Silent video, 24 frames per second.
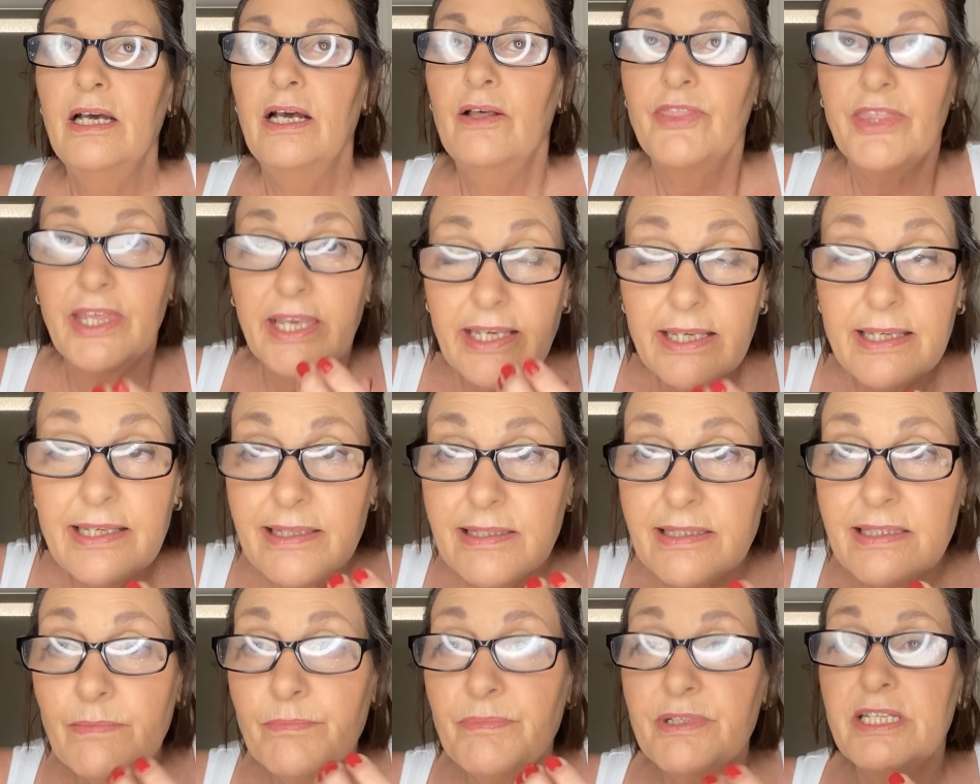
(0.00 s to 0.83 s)

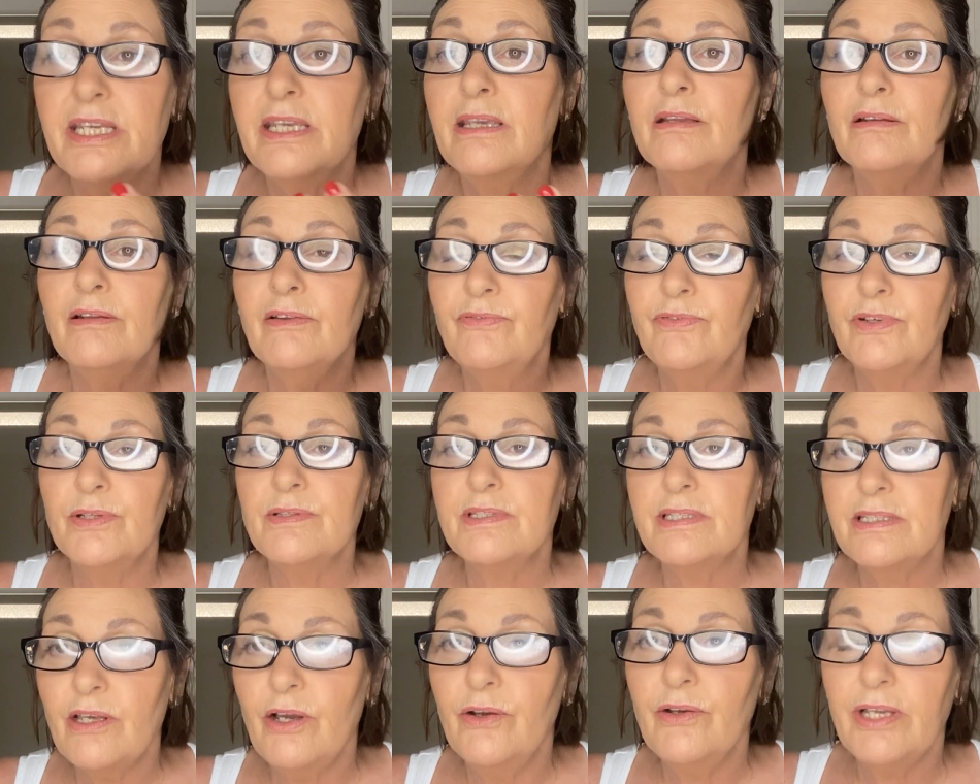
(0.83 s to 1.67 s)
these in particular feel
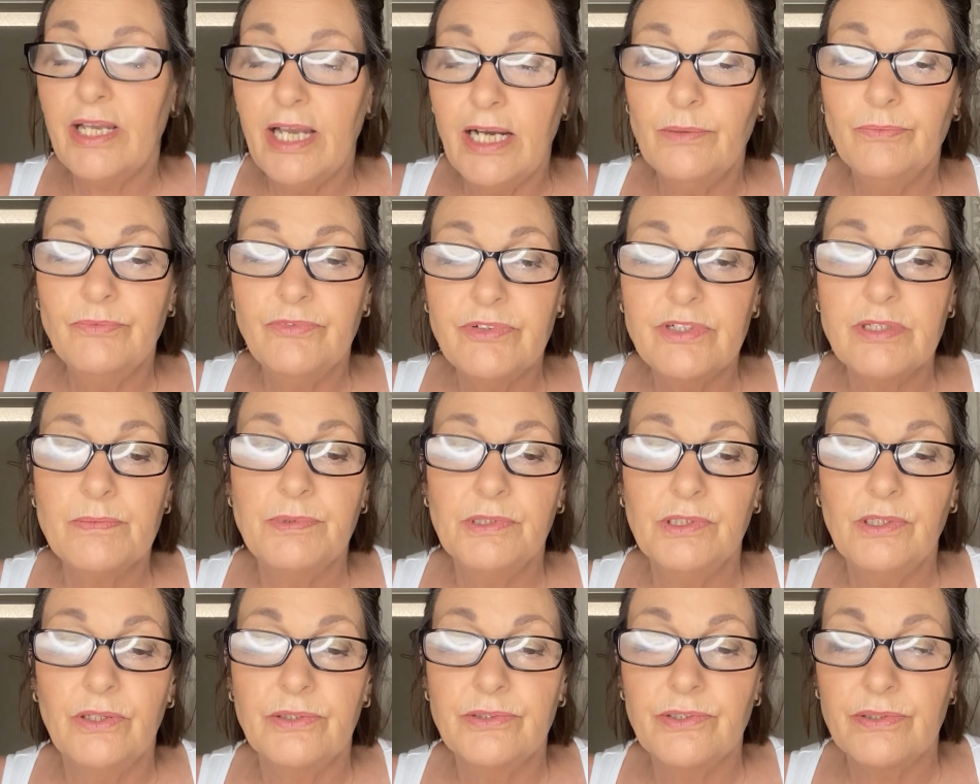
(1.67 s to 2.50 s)
so
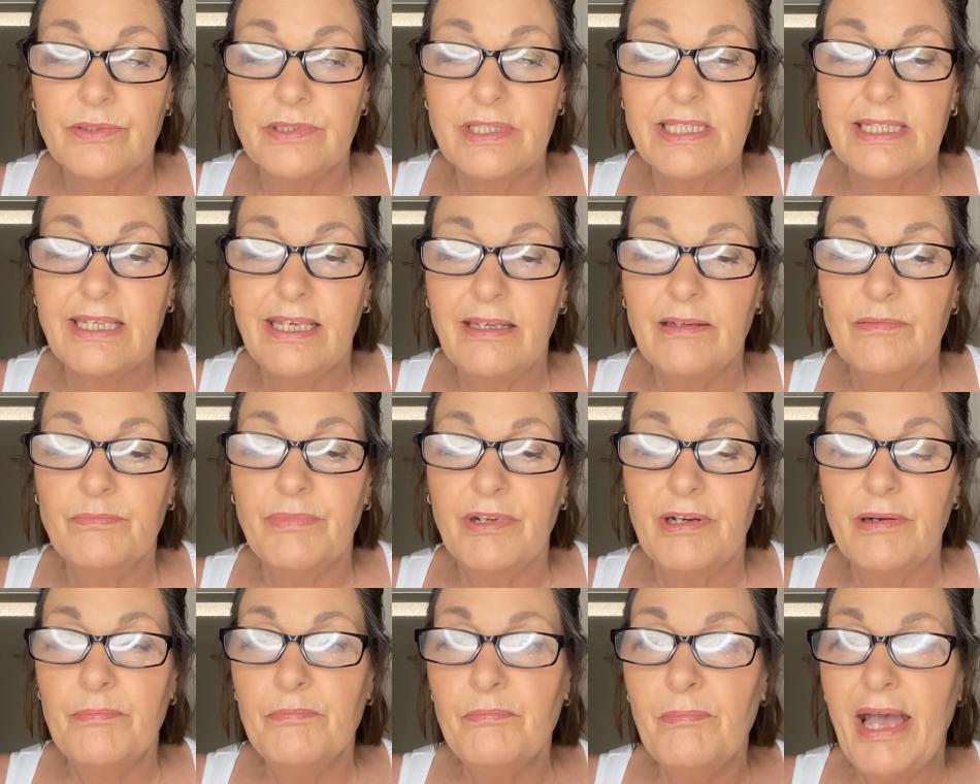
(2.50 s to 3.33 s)
comfortable on your skin,
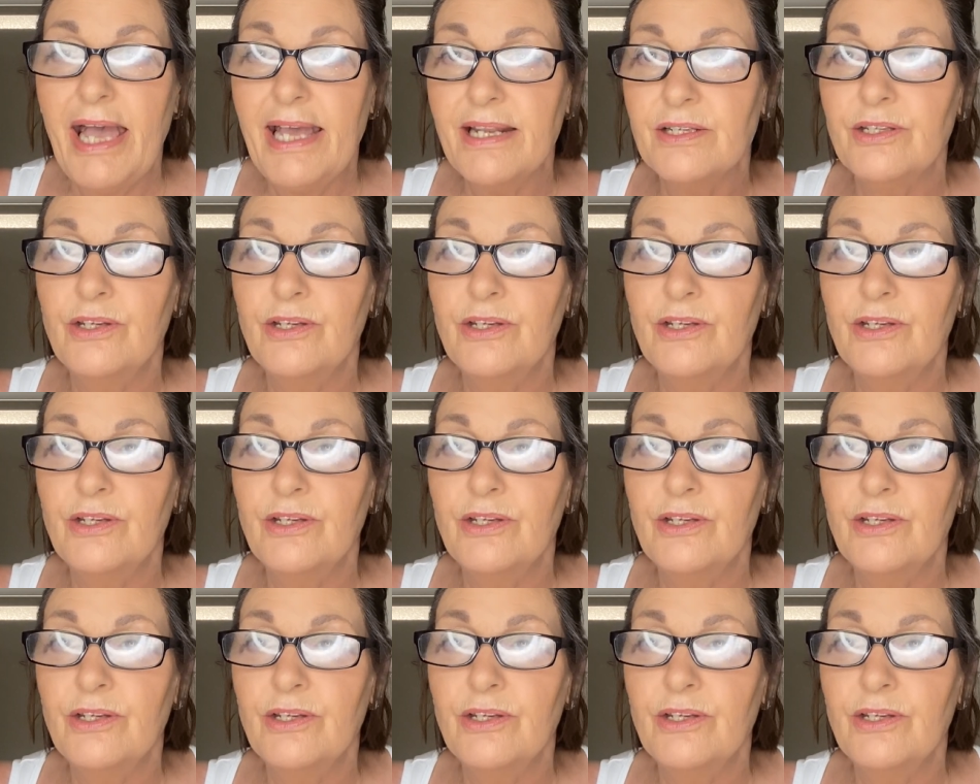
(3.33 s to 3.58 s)
but a matte,